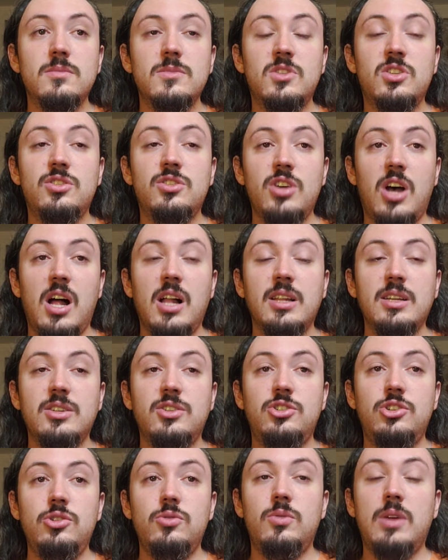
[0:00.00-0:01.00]

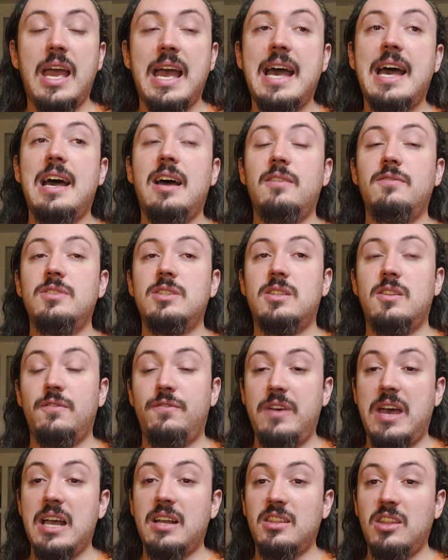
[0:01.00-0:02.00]
solace you have is the
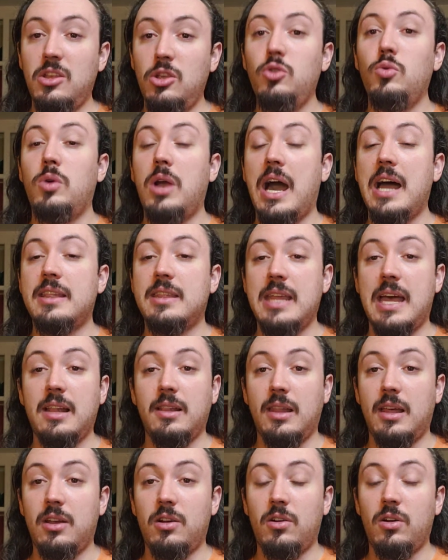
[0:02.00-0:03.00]
fact that you got
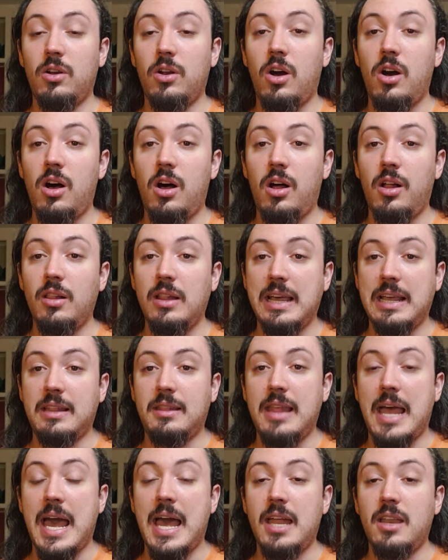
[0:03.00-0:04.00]
that letter at all.
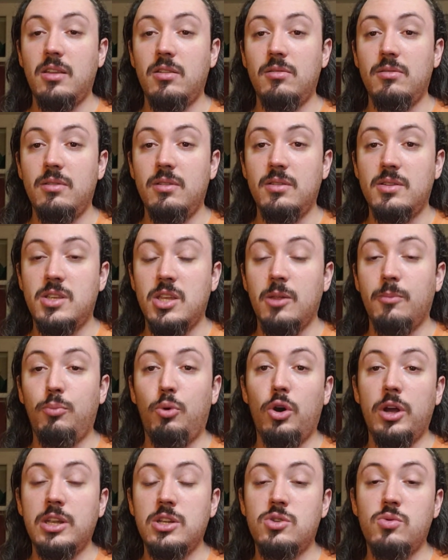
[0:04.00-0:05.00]
Like that to the
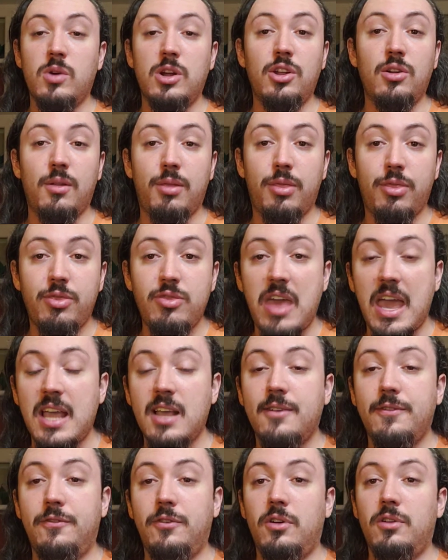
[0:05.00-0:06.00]
point to where you're
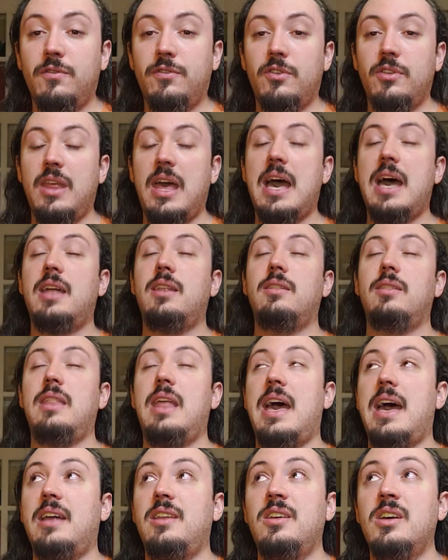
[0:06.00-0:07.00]
thankful for that. And
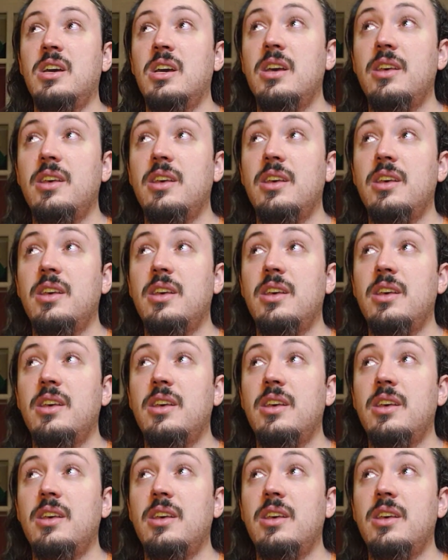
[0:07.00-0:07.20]
that